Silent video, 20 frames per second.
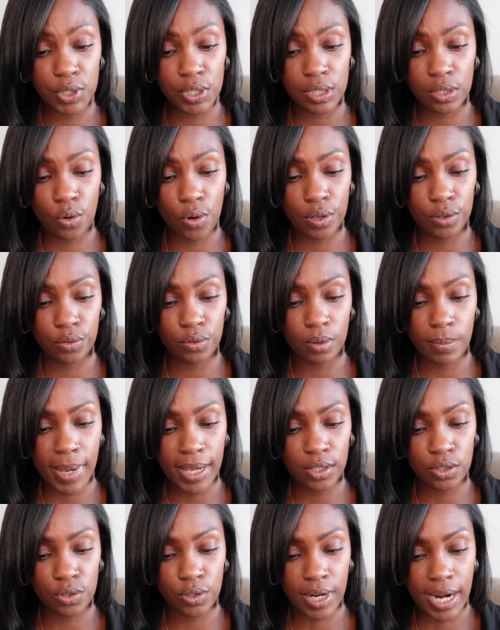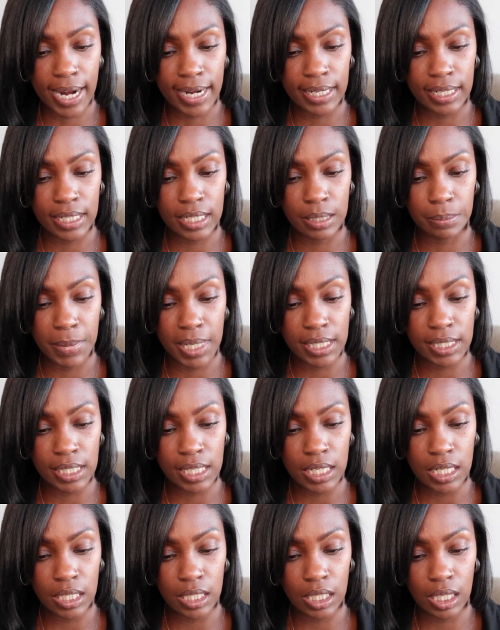just going through to make sure I didn't miss
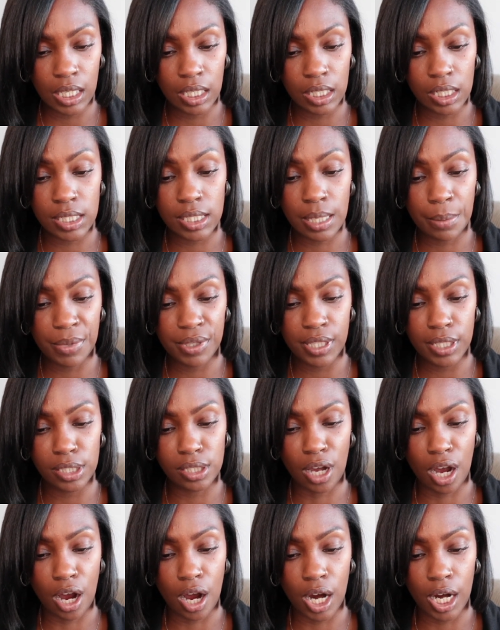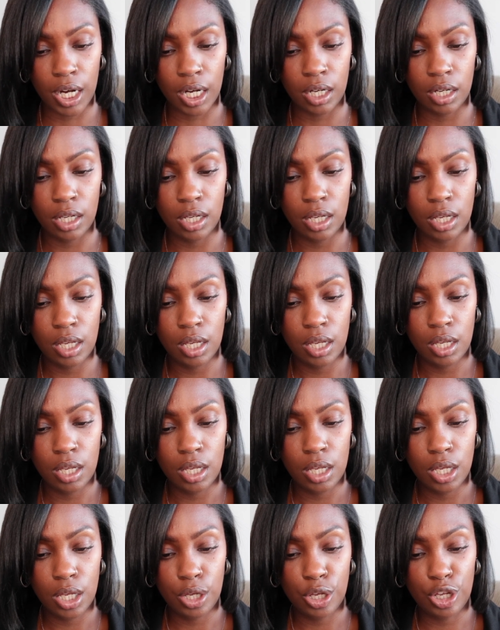anything, because some of these are
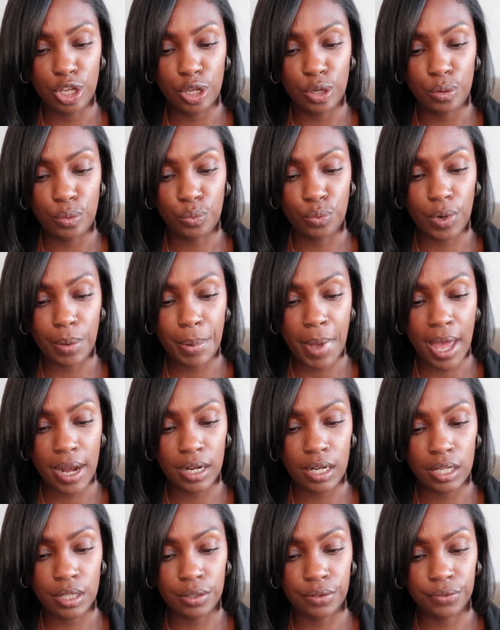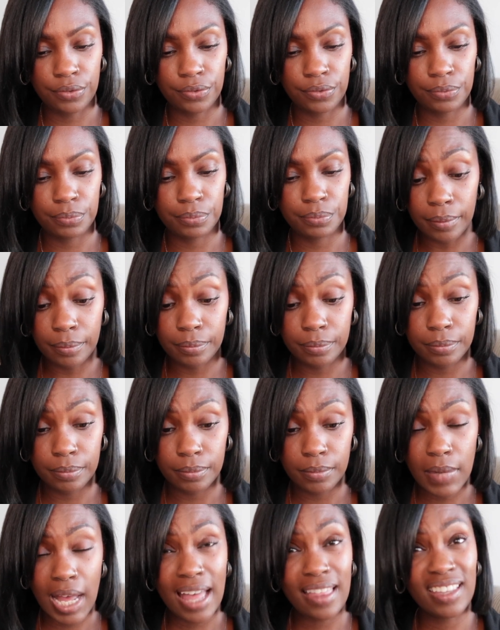repetitive.
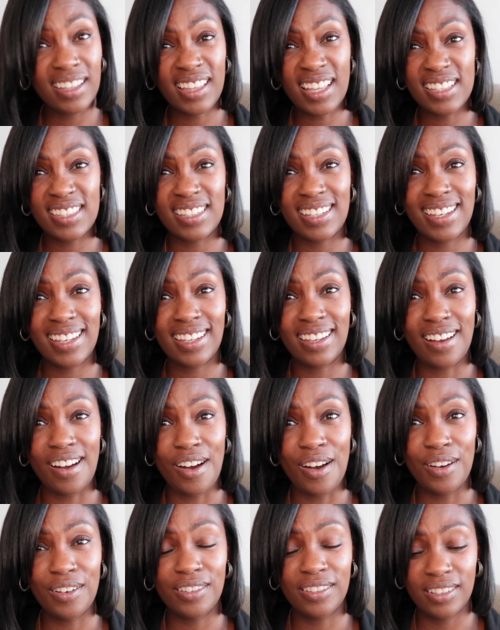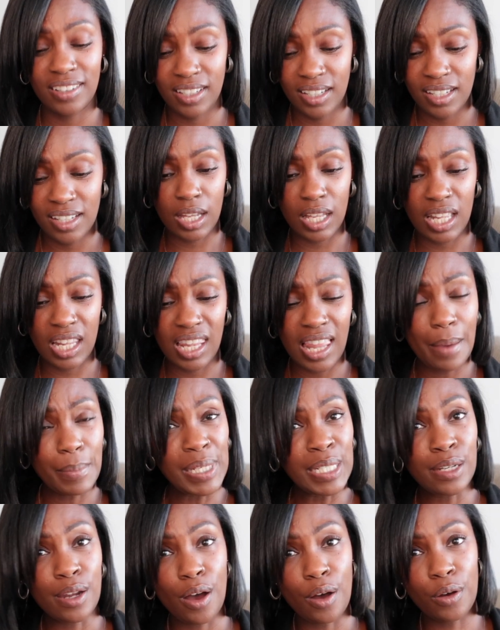I think that's it, y'all. Let
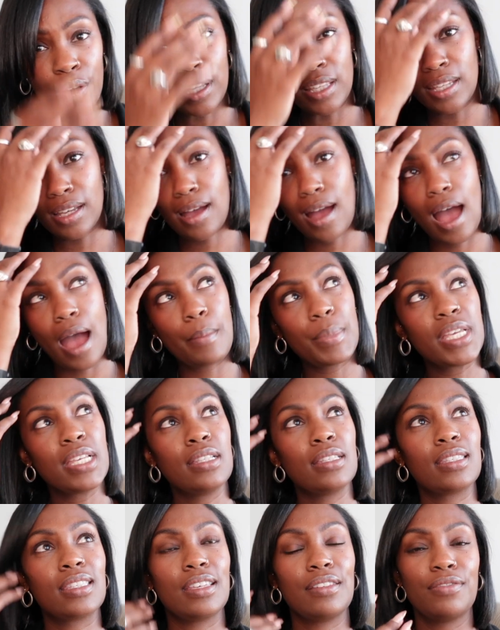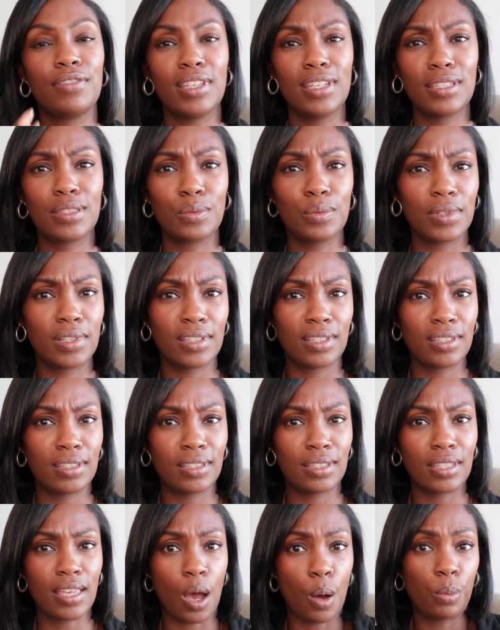me know in the comments if this
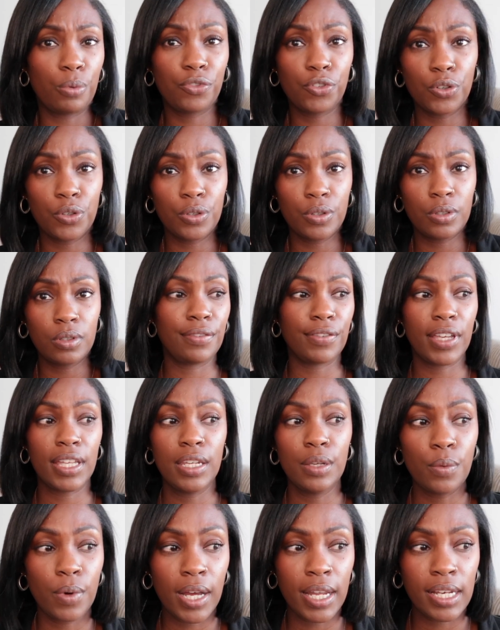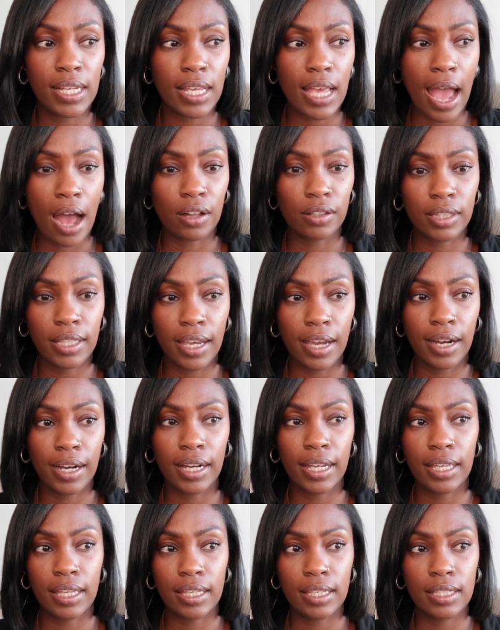was helpful. If anyone out there
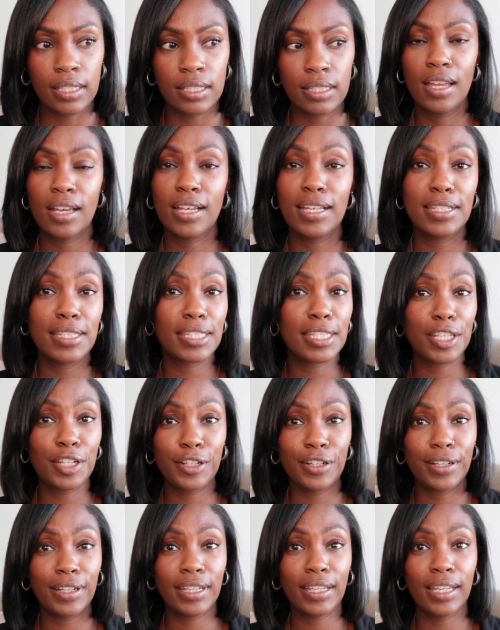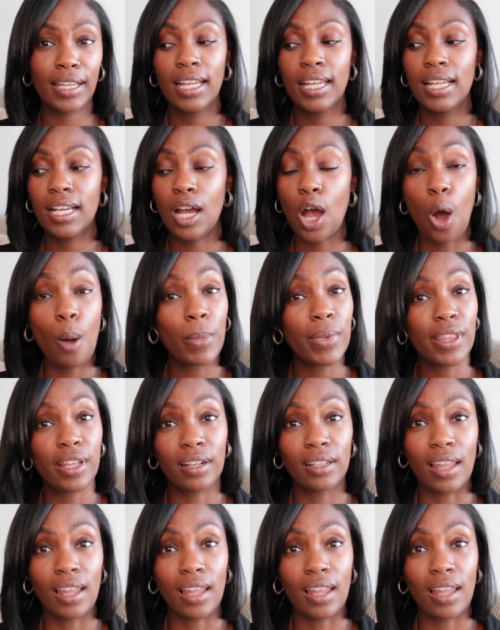is considering combing their